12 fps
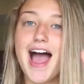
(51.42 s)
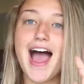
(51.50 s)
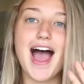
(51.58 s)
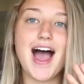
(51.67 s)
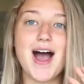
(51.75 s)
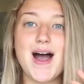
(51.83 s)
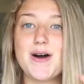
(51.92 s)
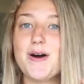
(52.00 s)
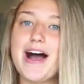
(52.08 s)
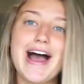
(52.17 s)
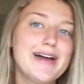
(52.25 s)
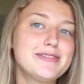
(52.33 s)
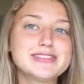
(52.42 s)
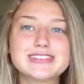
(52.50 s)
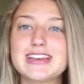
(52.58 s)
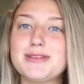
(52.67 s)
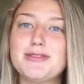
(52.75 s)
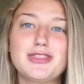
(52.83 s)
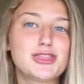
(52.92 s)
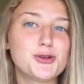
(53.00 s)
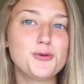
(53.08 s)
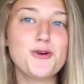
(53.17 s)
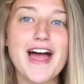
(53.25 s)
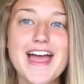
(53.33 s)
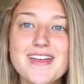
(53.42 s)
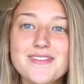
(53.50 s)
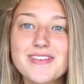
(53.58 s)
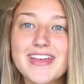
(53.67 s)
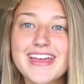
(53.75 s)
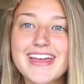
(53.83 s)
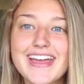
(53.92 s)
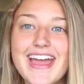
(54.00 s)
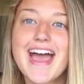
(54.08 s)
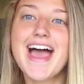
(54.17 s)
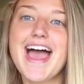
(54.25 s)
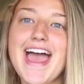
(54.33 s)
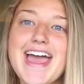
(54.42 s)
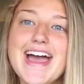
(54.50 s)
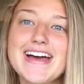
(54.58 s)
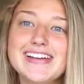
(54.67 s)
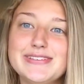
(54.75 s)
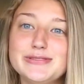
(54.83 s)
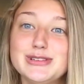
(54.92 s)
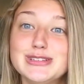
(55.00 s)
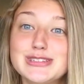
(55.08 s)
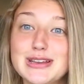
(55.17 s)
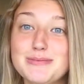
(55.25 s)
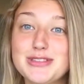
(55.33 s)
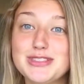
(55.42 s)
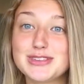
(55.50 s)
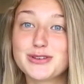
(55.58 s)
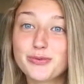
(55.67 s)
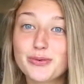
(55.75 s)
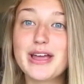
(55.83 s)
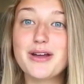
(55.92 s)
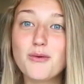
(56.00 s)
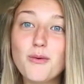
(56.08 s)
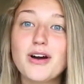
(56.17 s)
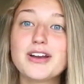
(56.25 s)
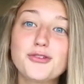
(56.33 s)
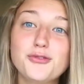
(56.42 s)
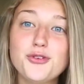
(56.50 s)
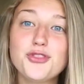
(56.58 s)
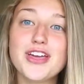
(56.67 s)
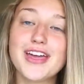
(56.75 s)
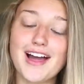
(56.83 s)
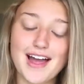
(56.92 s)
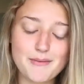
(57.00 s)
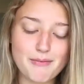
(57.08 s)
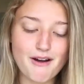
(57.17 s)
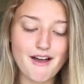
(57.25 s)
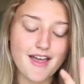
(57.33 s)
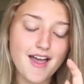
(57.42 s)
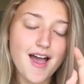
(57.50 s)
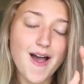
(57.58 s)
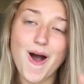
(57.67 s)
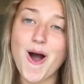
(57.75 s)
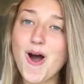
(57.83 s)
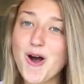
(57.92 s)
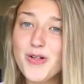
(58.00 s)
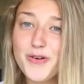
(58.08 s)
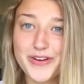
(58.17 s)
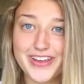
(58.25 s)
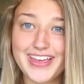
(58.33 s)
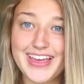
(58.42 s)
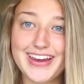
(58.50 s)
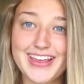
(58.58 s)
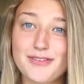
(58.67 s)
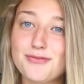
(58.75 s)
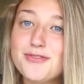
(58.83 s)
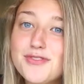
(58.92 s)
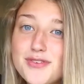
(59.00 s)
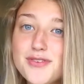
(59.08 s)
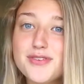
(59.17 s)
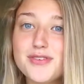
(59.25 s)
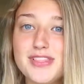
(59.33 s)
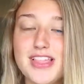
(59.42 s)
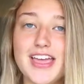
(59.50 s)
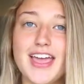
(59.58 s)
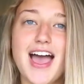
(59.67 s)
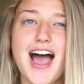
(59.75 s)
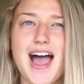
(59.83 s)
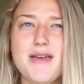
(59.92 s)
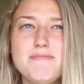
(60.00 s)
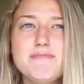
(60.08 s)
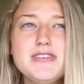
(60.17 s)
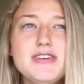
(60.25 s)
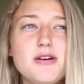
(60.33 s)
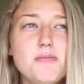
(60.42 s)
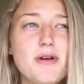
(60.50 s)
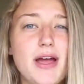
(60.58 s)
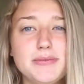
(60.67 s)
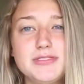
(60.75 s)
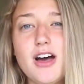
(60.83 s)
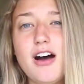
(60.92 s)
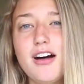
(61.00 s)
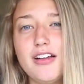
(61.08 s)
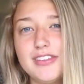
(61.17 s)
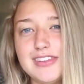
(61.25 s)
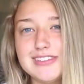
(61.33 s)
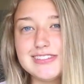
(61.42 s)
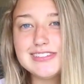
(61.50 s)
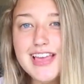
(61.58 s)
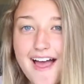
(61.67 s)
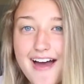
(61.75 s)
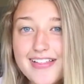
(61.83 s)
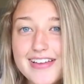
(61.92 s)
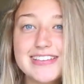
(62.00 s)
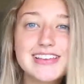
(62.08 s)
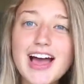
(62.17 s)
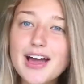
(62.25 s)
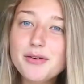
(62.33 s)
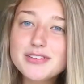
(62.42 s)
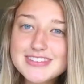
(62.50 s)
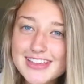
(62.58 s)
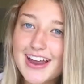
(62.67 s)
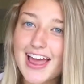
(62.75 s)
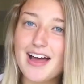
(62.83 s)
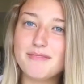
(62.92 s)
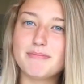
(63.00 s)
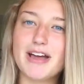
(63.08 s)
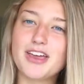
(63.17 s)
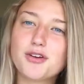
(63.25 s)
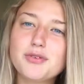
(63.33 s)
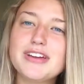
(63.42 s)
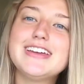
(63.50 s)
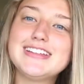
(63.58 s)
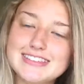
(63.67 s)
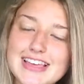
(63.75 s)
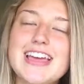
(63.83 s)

how I was going to be thriving and it was just going to be this great, wonderful thing. I bought all organic food, like I meal prepped all these salads. I was going to have my greens